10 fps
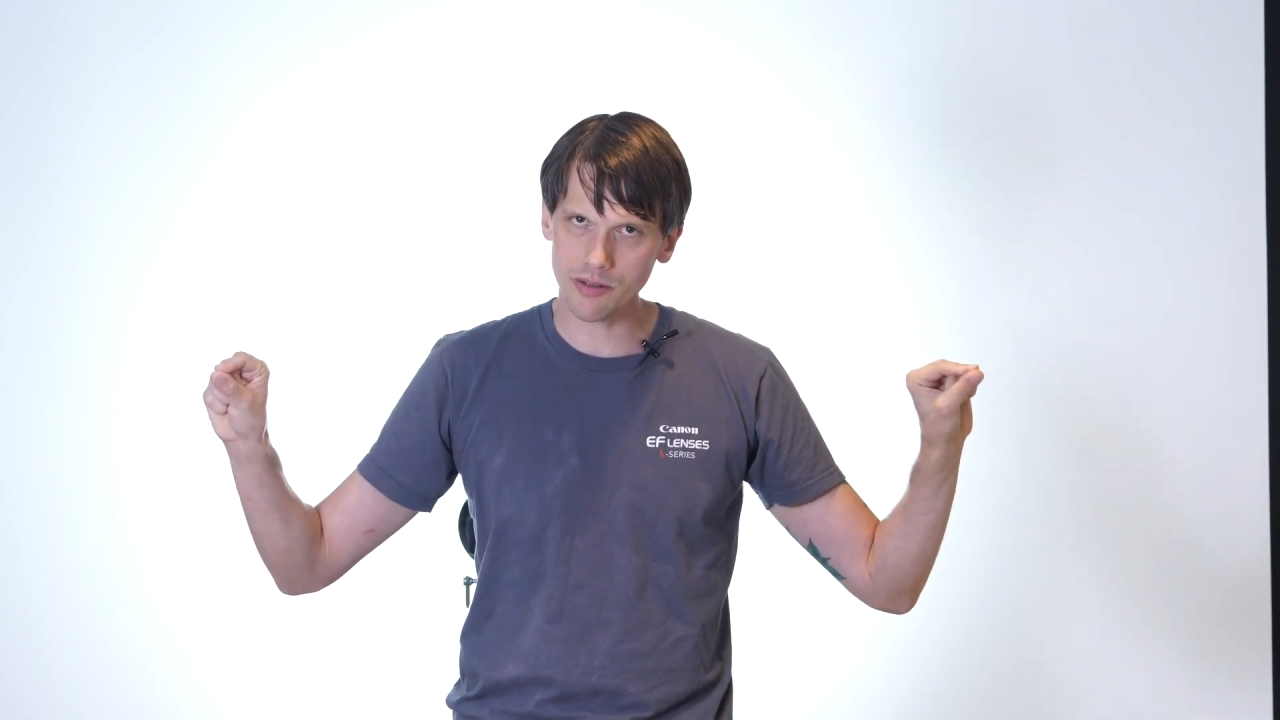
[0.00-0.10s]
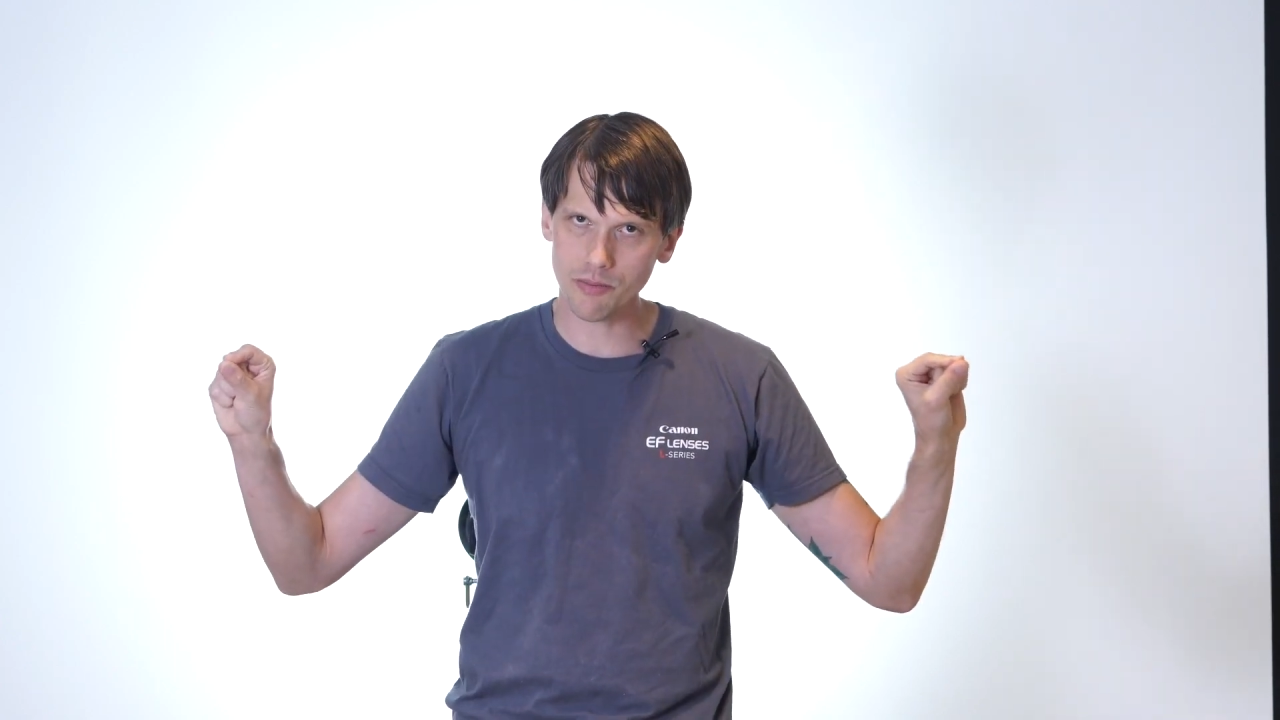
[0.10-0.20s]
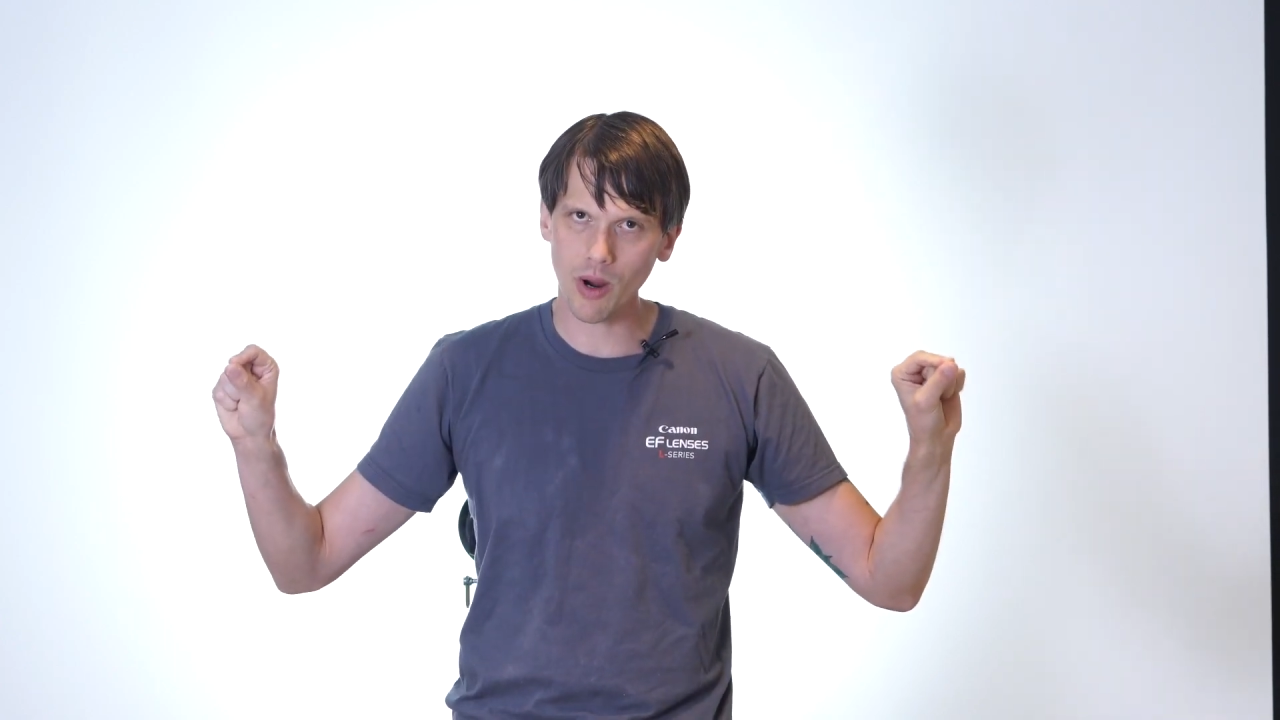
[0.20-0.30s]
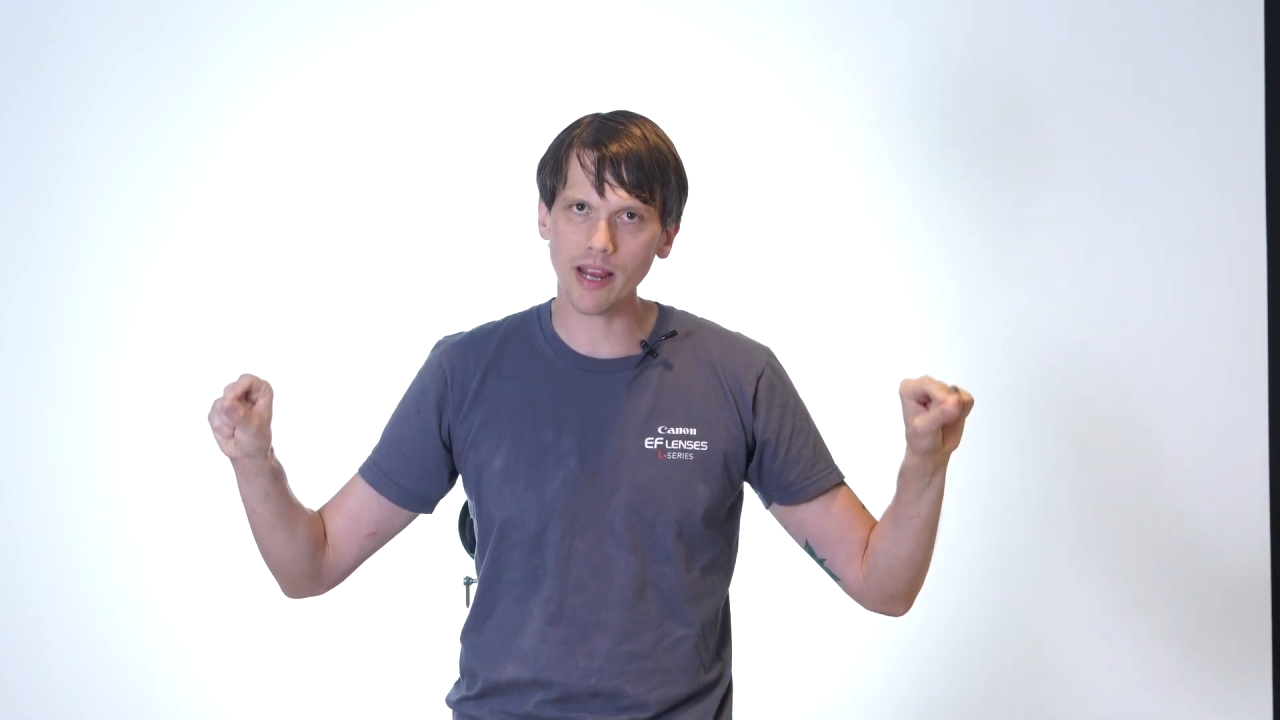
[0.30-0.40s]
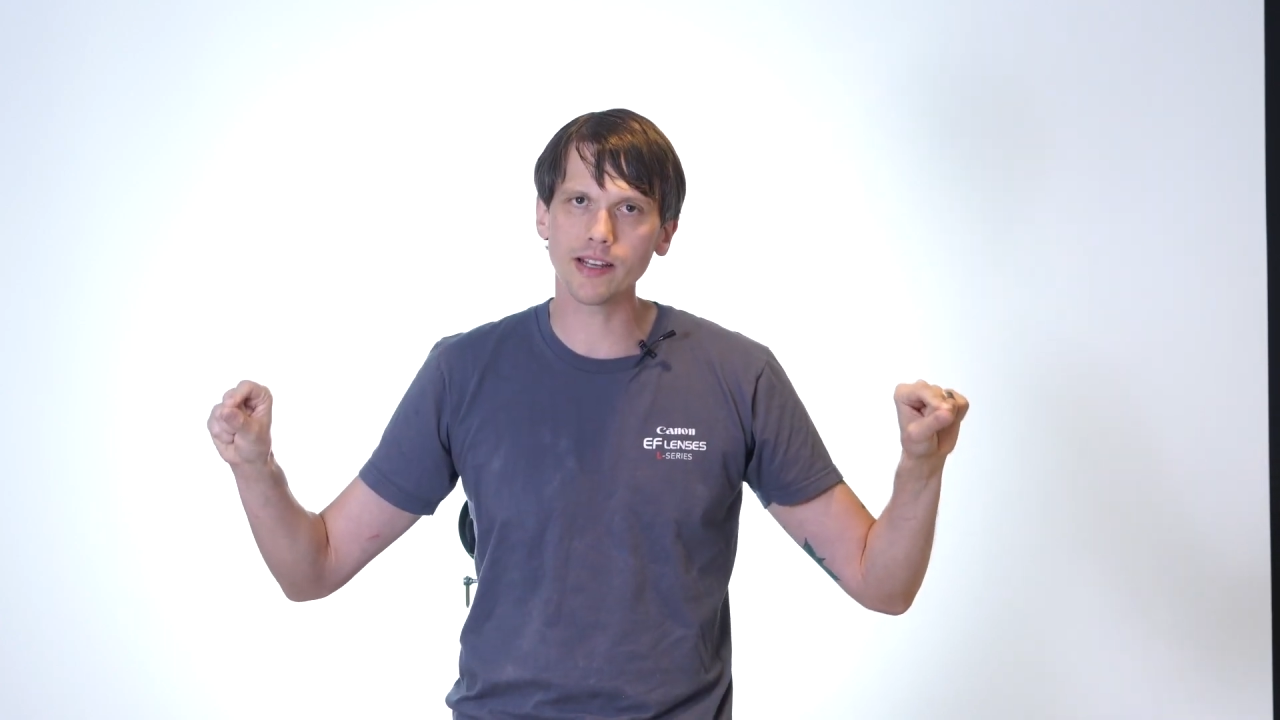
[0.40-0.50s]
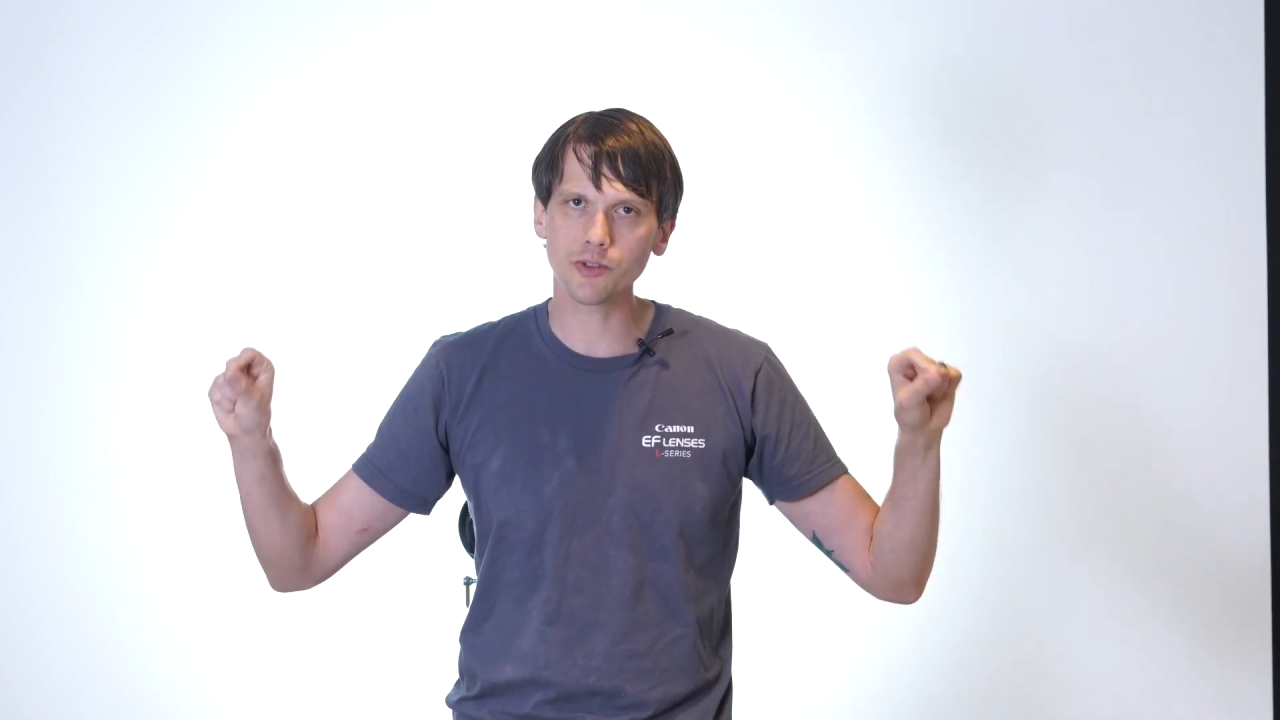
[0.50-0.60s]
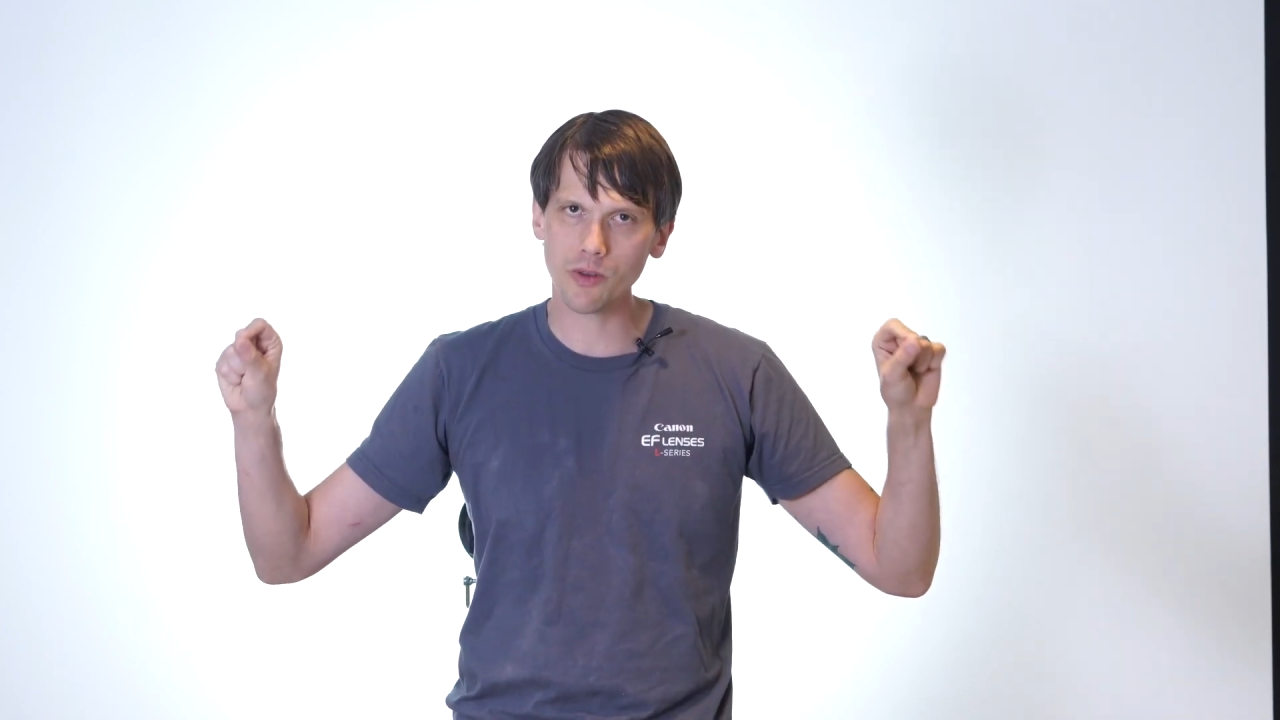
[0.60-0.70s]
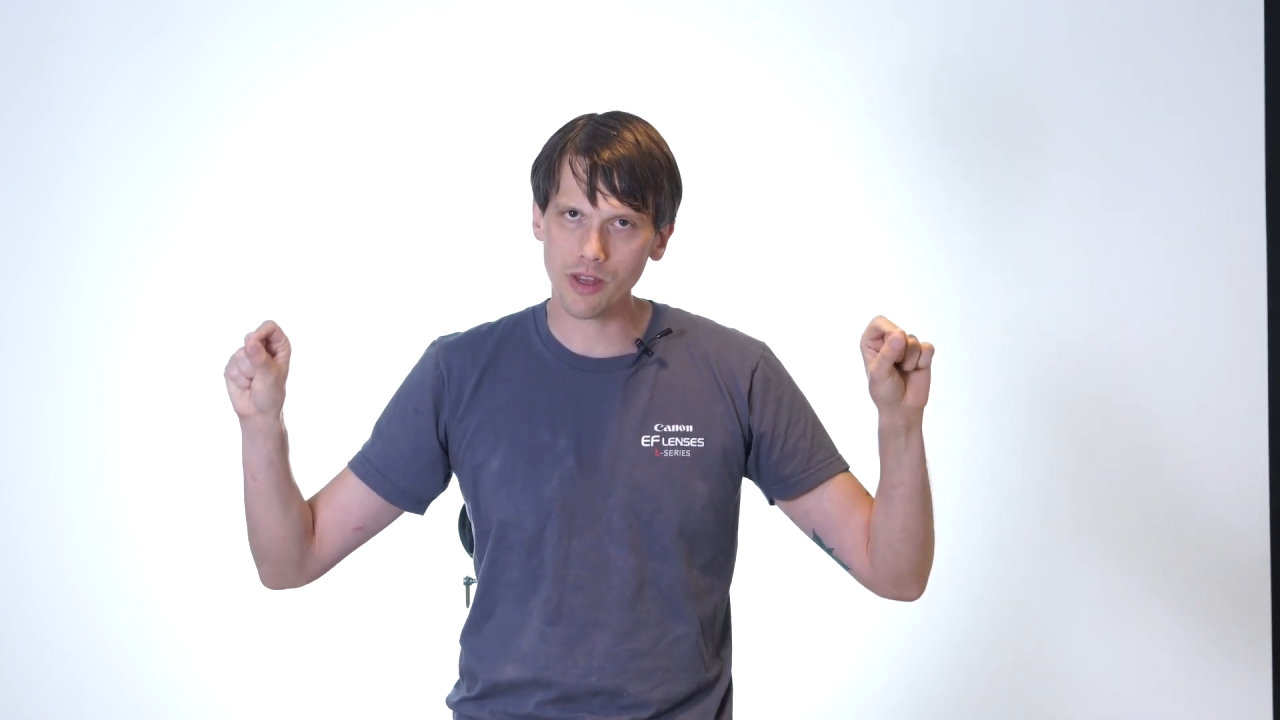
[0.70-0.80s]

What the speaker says: in brightness